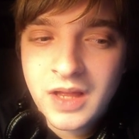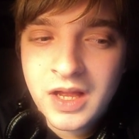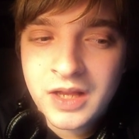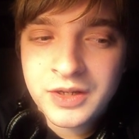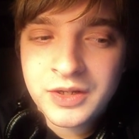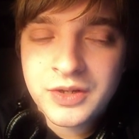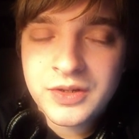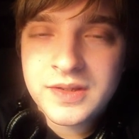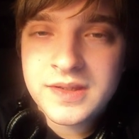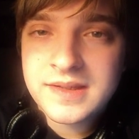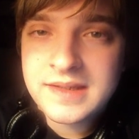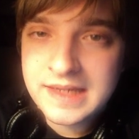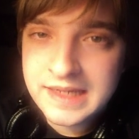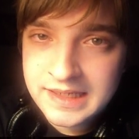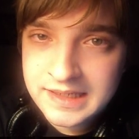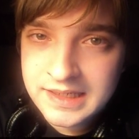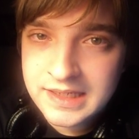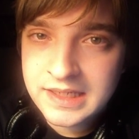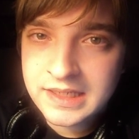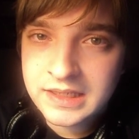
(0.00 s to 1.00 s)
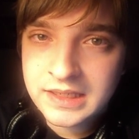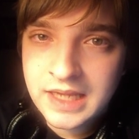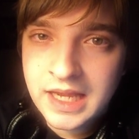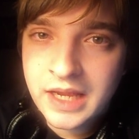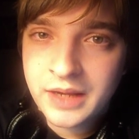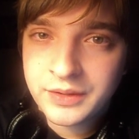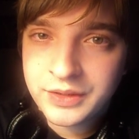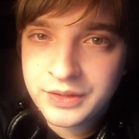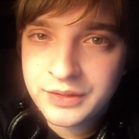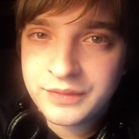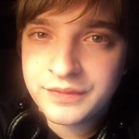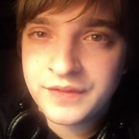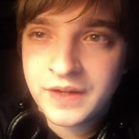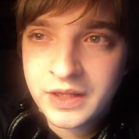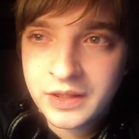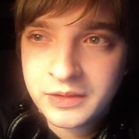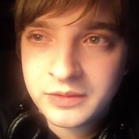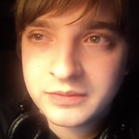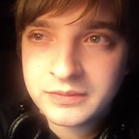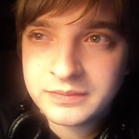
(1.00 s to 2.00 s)
understanding how you
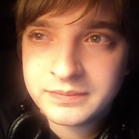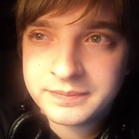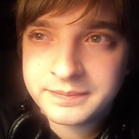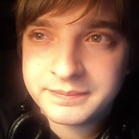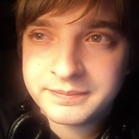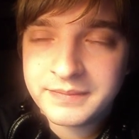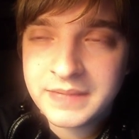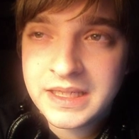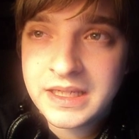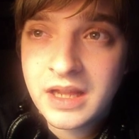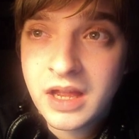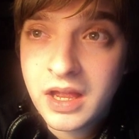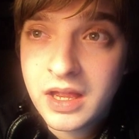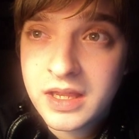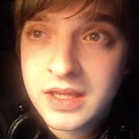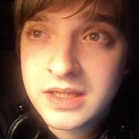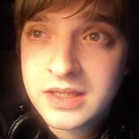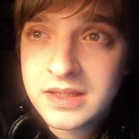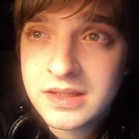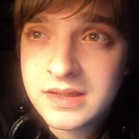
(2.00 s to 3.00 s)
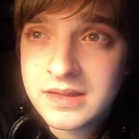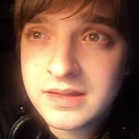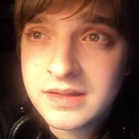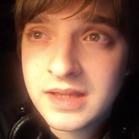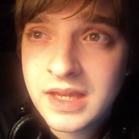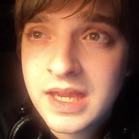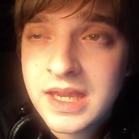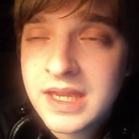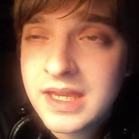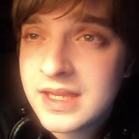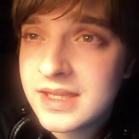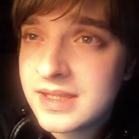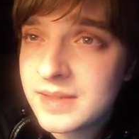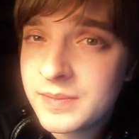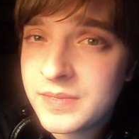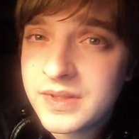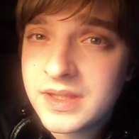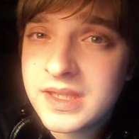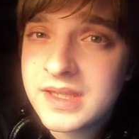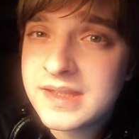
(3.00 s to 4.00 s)
felt, because
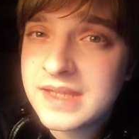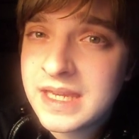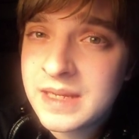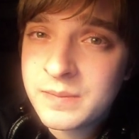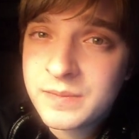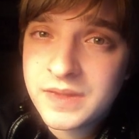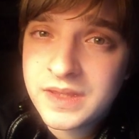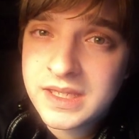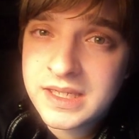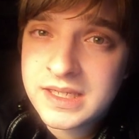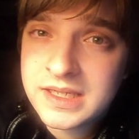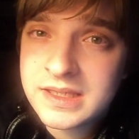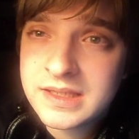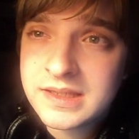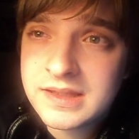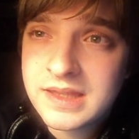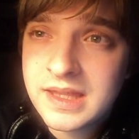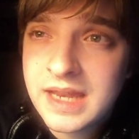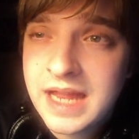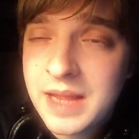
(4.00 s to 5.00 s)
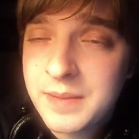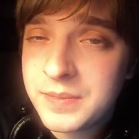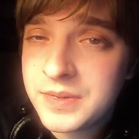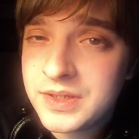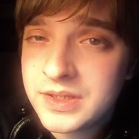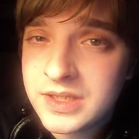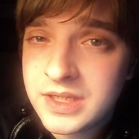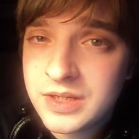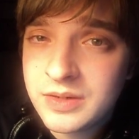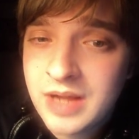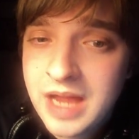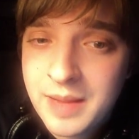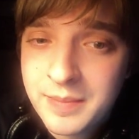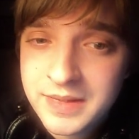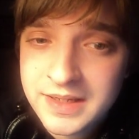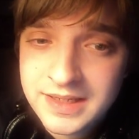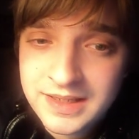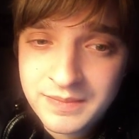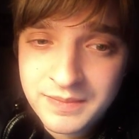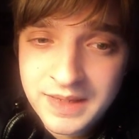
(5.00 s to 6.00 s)
some of the same things that happened to you
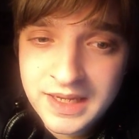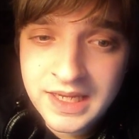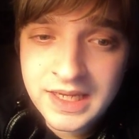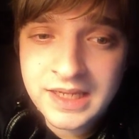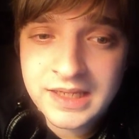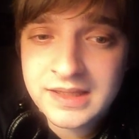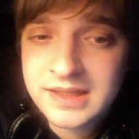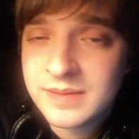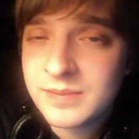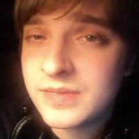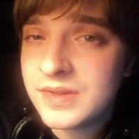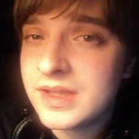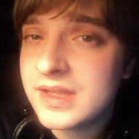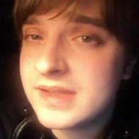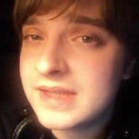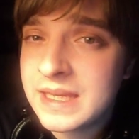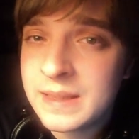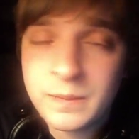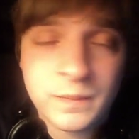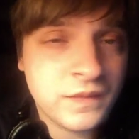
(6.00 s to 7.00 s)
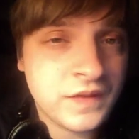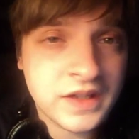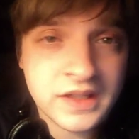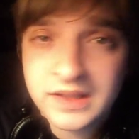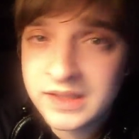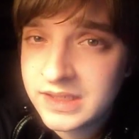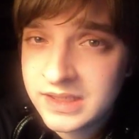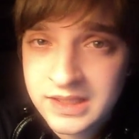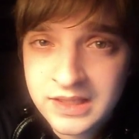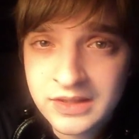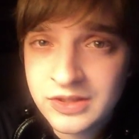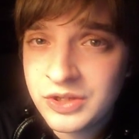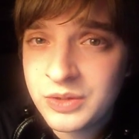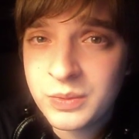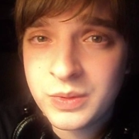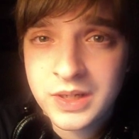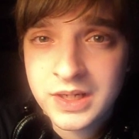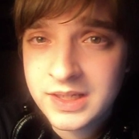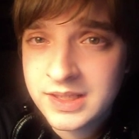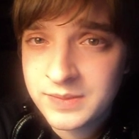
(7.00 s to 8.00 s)
happened to me, and some of the same feelings
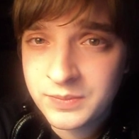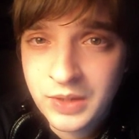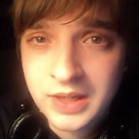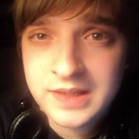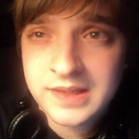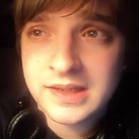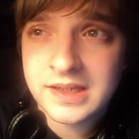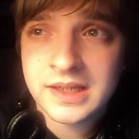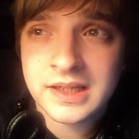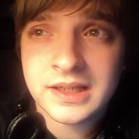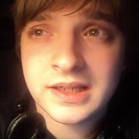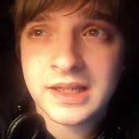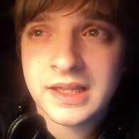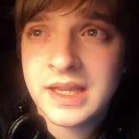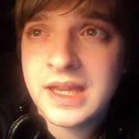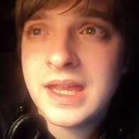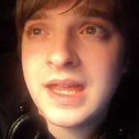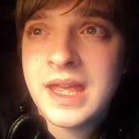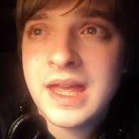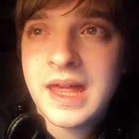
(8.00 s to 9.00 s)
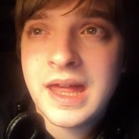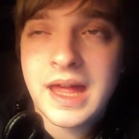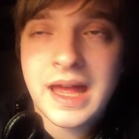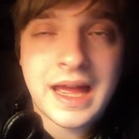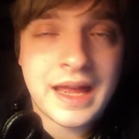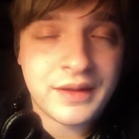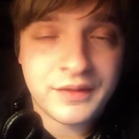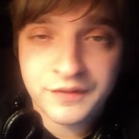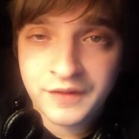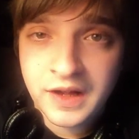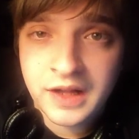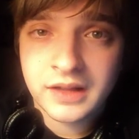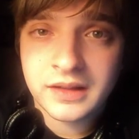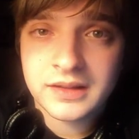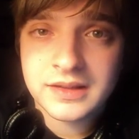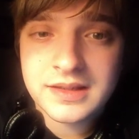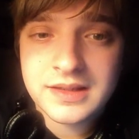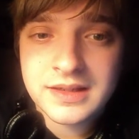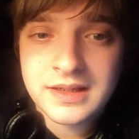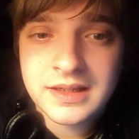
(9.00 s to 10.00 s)
you were expressing, I
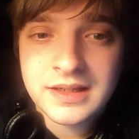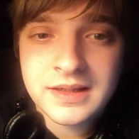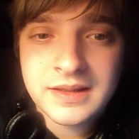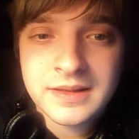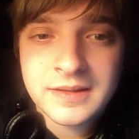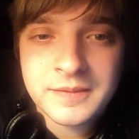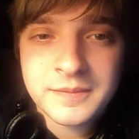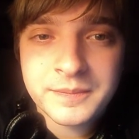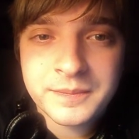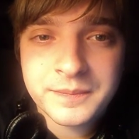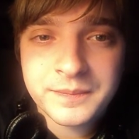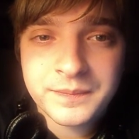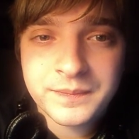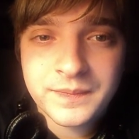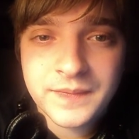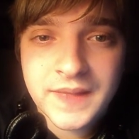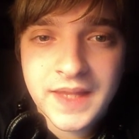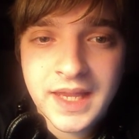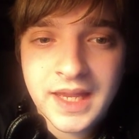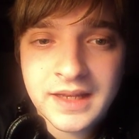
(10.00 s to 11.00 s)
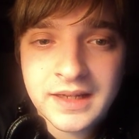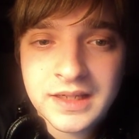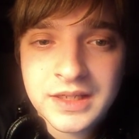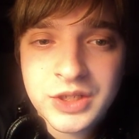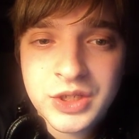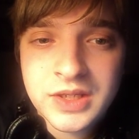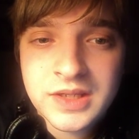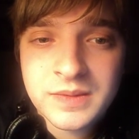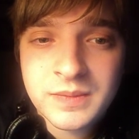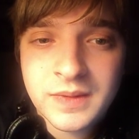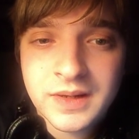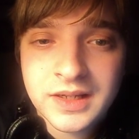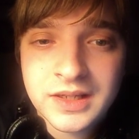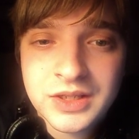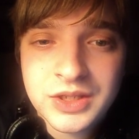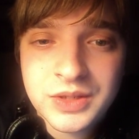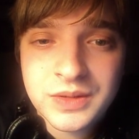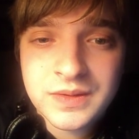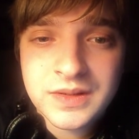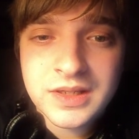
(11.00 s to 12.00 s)
felt. And I just
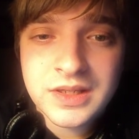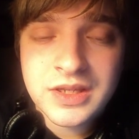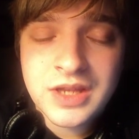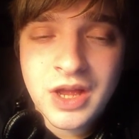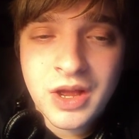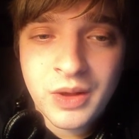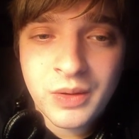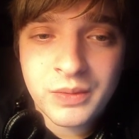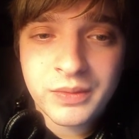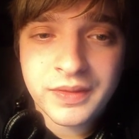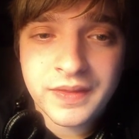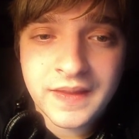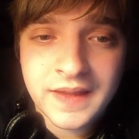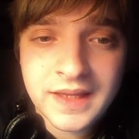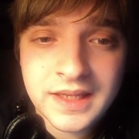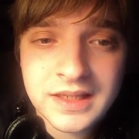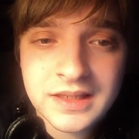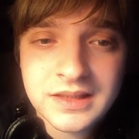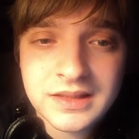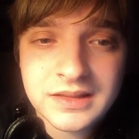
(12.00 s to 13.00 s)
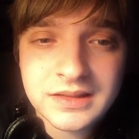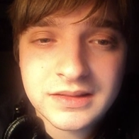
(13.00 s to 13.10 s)
wanted you to know that